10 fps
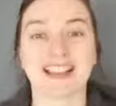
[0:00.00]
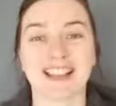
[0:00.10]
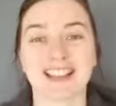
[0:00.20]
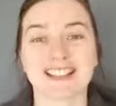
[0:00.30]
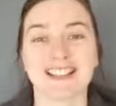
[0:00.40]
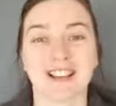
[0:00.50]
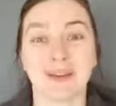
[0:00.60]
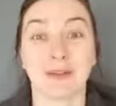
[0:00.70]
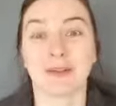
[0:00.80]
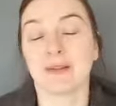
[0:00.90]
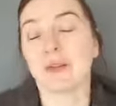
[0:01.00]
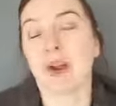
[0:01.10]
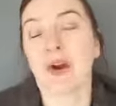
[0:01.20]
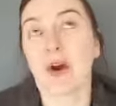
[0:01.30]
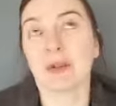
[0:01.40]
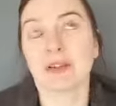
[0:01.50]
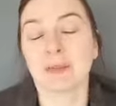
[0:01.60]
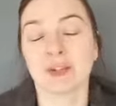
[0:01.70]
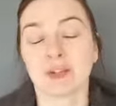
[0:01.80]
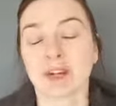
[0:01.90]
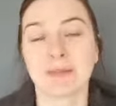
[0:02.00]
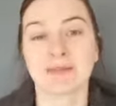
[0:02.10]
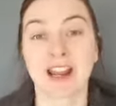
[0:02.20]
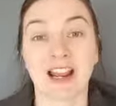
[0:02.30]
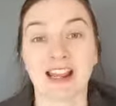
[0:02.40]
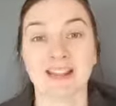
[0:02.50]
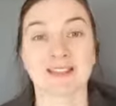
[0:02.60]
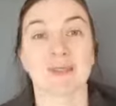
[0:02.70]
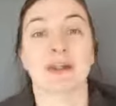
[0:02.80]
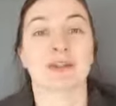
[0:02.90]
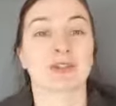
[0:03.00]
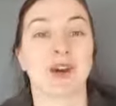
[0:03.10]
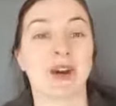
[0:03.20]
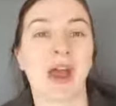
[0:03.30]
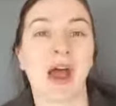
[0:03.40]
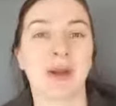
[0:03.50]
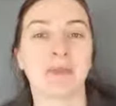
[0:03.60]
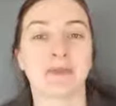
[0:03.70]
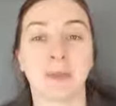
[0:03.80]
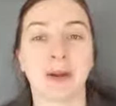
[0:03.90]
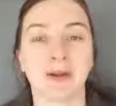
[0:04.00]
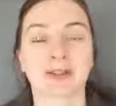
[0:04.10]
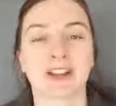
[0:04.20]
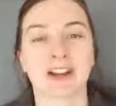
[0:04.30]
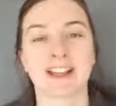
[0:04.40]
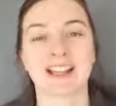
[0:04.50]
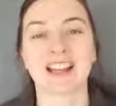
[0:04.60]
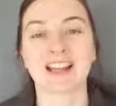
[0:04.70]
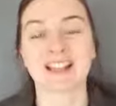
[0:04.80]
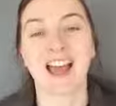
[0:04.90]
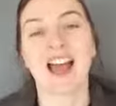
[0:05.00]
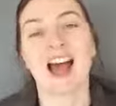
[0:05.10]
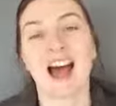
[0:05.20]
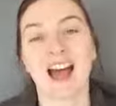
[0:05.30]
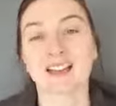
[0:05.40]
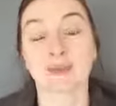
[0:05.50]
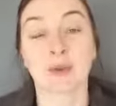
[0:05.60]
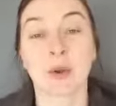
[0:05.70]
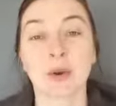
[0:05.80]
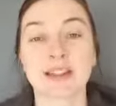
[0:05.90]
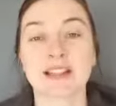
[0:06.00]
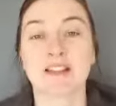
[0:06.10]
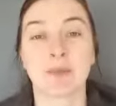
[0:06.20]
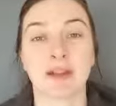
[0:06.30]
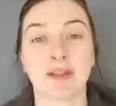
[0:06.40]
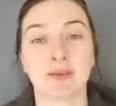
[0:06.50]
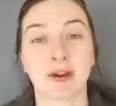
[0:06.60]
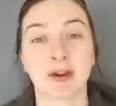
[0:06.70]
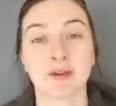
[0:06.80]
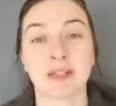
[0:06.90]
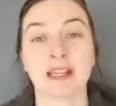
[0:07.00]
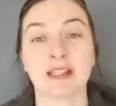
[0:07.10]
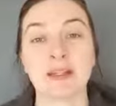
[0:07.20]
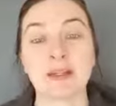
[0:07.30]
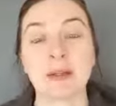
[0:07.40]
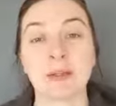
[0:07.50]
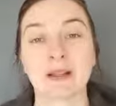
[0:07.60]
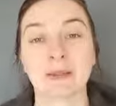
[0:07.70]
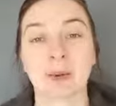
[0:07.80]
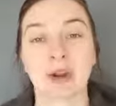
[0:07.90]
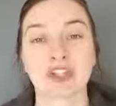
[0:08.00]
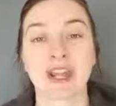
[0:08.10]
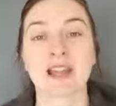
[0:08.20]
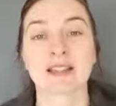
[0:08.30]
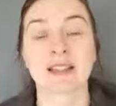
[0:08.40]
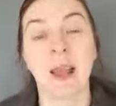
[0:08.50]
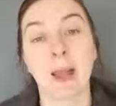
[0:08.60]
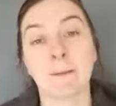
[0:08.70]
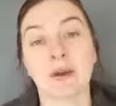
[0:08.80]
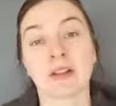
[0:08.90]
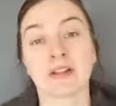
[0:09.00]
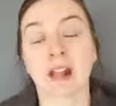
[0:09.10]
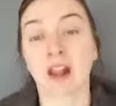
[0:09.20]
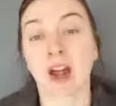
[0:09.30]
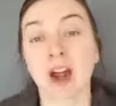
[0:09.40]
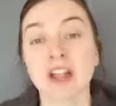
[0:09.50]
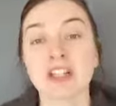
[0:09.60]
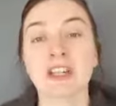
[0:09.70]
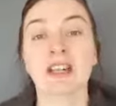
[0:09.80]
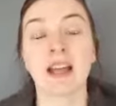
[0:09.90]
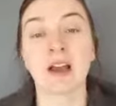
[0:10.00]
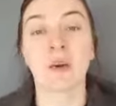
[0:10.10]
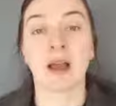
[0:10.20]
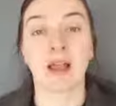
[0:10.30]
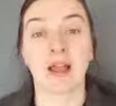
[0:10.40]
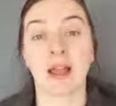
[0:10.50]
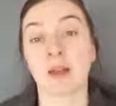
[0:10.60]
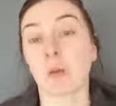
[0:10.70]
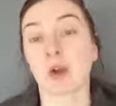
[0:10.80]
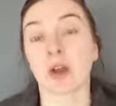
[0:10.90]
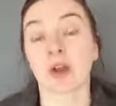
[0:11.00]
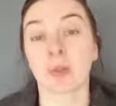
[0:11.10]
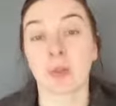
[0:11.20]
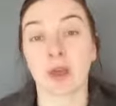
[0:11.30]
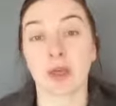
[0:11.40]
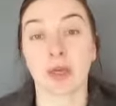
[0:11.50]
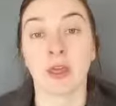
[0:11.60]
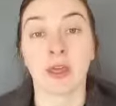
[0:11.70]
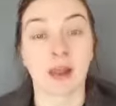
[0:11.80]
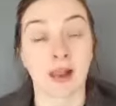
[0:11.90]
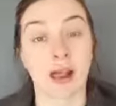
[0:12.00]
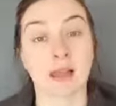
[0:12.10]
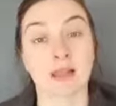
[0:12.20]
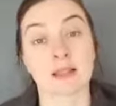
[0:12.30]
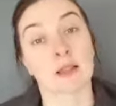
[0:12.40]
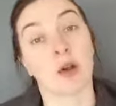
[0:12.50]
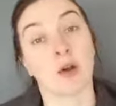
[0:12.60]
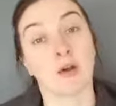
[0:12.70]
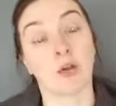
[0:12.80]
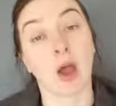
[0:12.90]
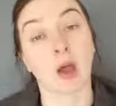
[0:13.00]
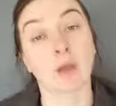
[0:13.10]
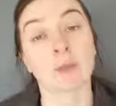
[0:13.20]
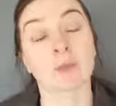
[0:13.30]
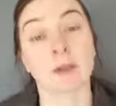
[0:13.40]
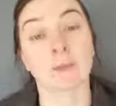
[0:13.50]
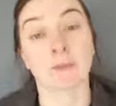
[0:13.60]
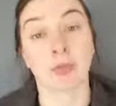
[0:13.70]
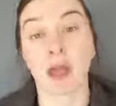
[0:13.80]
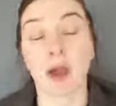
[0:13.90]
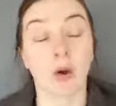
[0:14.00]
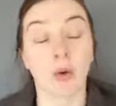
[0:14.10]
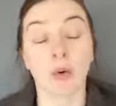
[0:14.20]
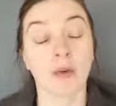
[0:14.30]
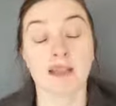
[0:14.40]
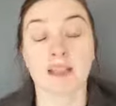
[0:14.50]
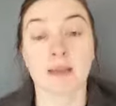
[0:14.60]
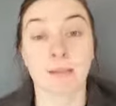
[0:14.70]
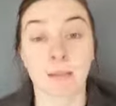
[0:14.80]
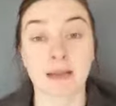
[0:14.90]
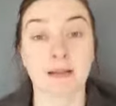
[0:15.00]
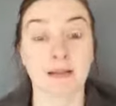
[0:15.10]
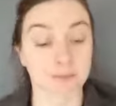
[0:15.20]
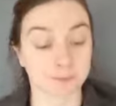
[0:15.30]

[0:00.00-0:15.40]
That's, your ultimate dream really is to build your own home for most architects. And of course, I've been involved in new build projects, but largely now I work with clients of homes that are already built.